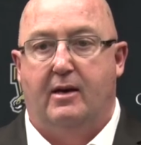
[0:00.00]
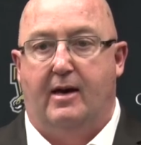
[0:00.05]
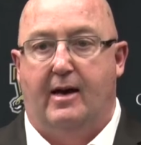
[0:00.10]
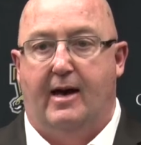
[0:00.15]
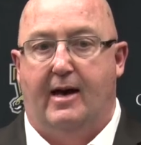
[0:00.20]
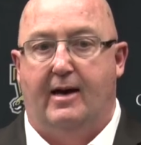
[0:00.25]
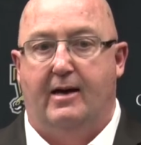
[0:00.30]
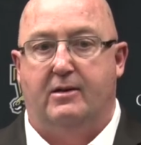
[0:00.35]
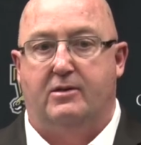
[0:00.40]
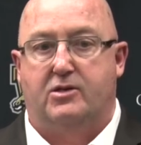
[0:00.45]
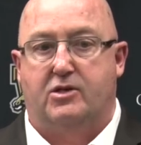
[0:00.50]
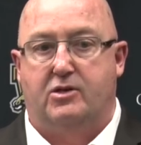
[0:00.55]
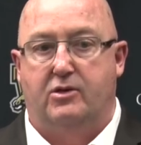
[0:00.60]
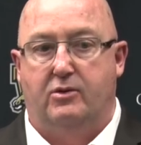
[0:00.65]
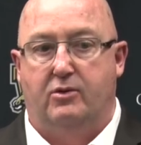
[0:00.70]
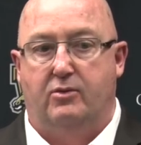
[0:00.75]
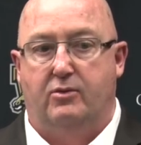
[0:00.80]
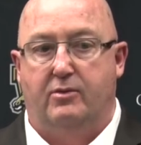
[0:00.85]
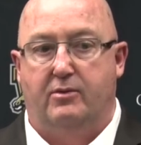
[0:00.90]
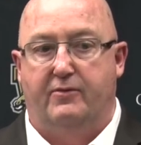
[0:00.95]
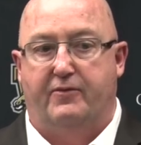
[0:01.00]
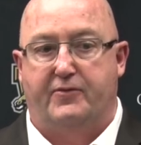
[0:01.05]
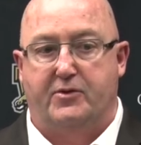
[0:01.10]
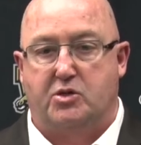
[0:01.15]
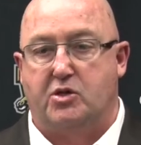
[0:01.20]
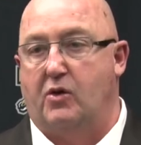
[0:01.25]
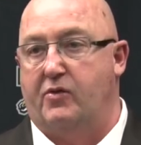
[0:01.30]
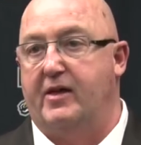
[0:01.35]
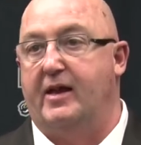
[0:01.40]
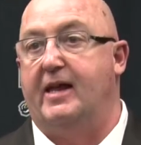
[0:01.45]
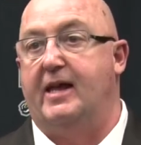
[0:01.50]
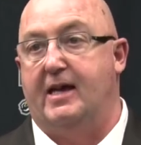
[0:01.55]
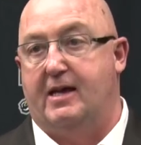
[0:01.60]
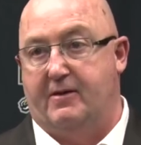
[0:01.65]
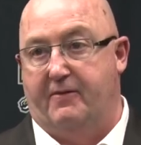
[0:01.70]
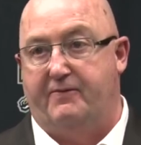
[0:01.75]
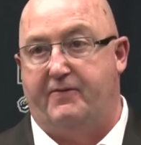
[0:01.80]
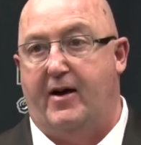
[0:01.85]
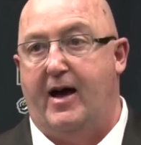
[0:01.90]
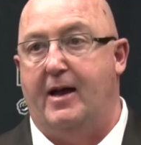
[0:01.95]
so that he
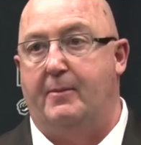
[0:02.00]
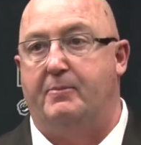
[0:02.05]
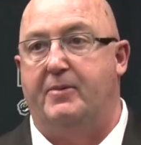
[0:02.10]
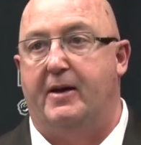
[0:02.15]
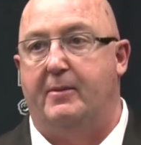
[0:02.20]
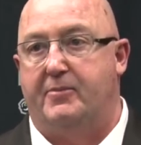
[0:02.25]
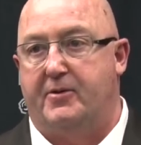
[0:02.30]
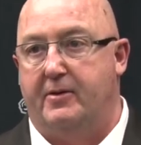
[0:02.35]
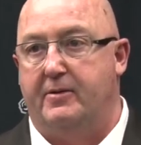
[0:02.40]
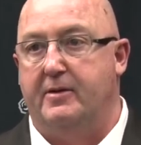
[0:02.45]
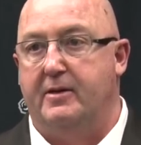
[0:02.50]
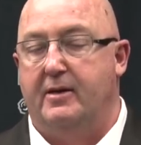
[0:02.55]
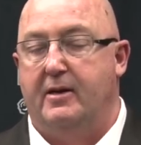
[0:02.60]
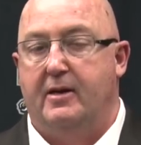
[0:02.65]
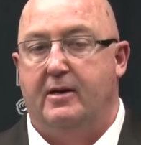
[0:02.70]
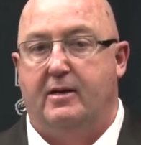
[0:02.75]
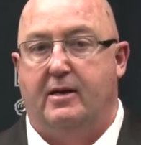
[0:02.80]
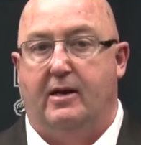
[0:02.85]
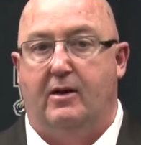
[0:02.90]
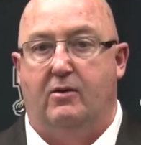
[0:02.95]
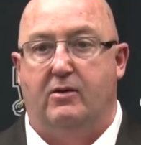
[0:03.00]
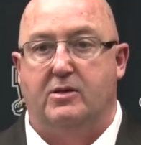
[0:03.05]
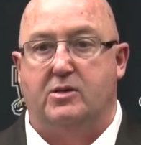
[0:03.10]
could find people, you know.